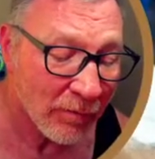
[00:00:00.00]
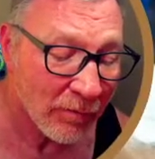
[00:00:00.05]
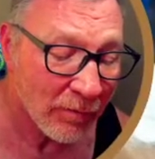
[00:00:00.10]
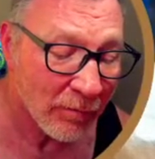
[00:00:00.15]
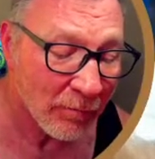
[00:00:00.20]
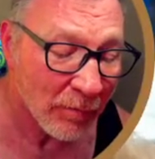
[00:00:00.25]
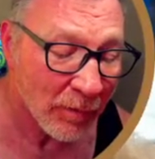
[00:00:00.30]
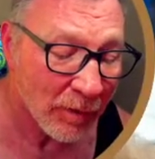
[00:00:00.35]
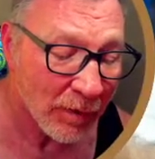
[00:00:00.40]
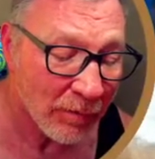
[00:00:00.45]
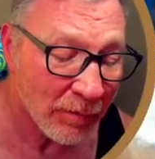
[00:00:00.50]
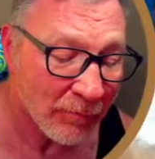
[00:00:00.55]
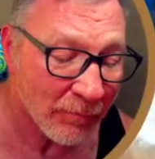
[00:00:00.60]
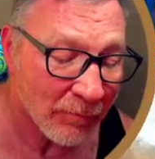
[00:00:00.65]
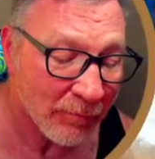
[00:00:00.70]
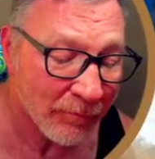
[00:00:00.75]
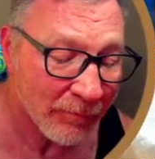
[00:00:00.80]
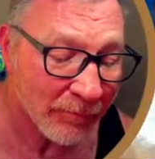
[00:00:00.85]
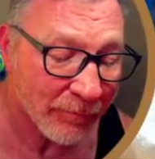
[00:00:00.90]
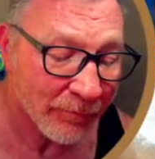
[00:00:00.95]
But,
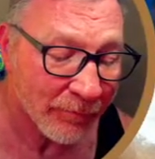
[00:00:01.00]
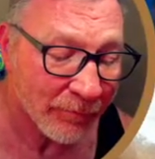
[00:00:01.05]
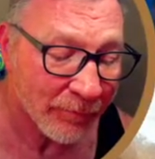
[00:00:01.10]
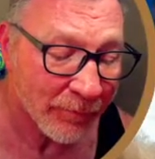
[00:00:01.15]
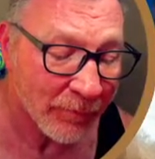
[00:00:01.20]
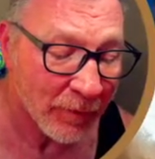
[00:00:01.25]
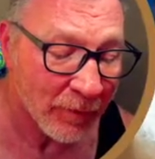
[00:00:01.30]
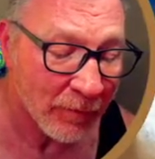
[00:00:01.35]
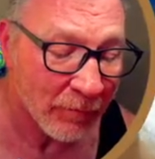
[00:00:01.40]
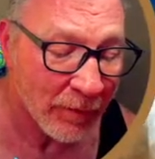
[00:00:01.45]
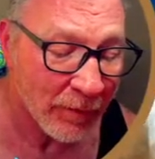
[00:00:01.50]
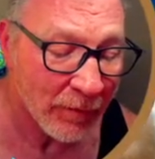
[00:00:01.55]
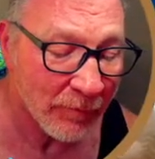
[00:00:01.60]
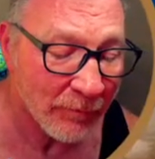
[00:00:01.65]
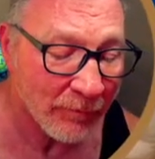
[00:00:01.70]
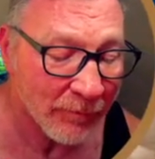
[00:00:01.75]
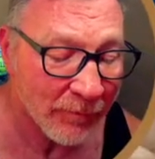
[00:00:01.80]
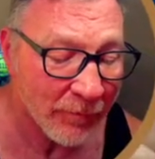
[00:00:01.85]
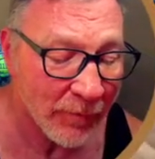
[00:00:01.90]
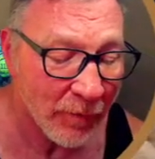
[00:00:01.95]
oh
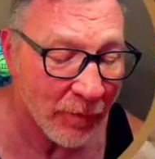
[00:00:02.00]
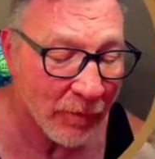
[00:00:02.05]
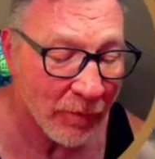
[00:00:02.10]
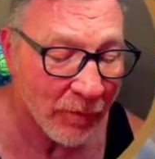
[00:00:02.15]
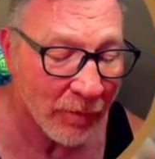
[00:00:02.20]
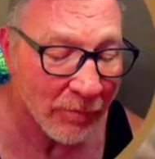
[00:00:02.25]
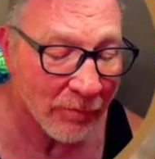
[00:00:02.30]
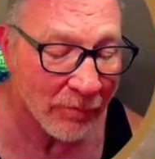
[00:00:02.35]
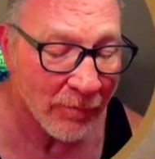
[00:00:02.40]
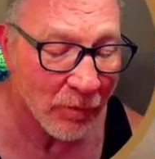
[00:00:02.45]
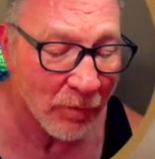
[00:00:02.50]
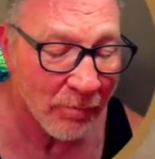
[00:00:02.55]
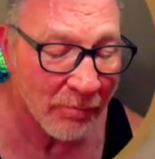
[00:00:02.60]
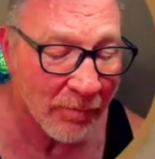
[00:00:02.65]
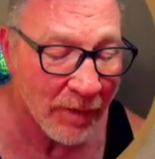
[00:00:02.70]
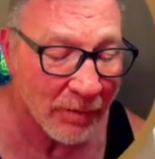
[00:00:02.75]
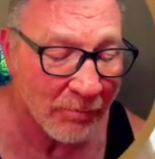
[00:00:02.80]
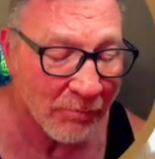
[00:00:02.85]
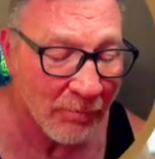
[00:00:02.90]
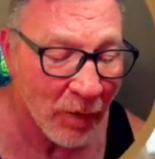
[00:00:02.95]
well, they're a big
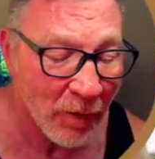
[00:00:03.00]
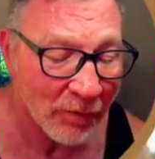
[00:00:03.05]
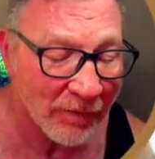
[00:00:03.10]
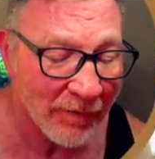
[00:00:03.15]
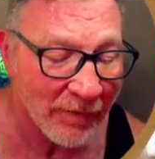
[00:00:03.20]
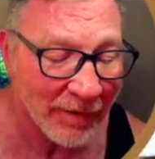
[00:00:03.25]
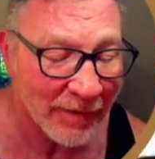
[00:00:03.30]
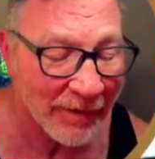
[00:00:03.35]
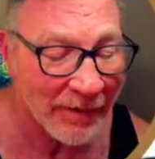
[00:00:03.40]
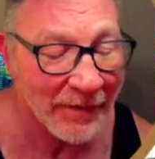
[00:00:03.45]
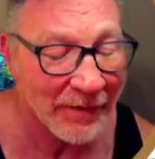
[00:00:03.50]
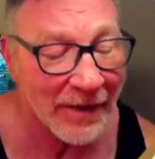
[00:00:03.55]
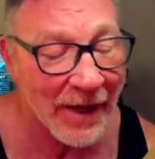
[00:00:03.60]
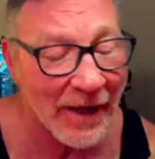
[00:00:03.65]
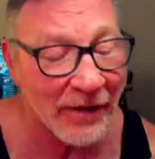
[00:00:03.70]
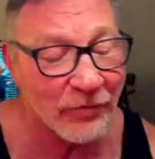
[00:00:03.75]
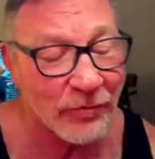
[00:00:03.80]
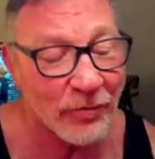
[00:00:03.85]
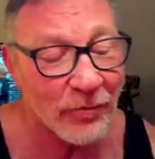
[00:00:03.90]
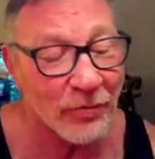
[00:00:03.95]

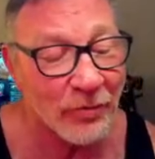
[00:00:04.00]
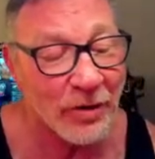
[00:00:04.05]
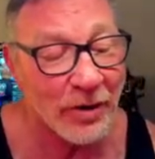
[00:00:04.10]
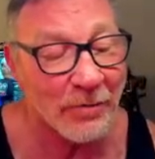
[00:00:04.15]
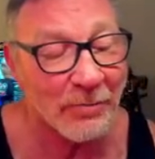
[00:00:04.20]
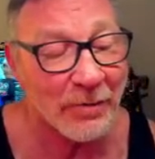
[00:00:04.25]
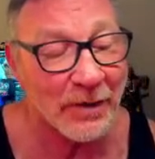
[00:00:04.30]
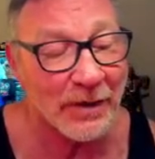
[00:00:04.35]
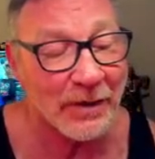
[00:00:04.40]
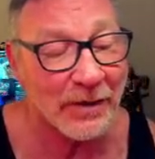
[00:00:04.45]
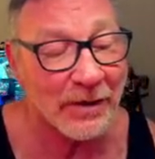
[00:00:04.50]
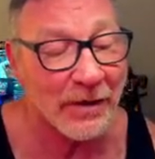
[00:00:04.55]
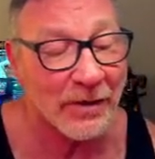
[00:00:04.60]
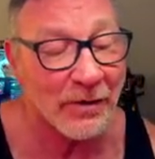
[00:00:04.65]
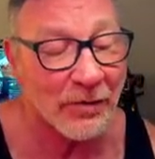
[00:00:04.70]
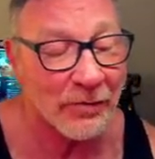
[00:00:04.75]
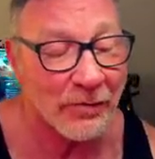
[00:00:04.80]
multinational company now.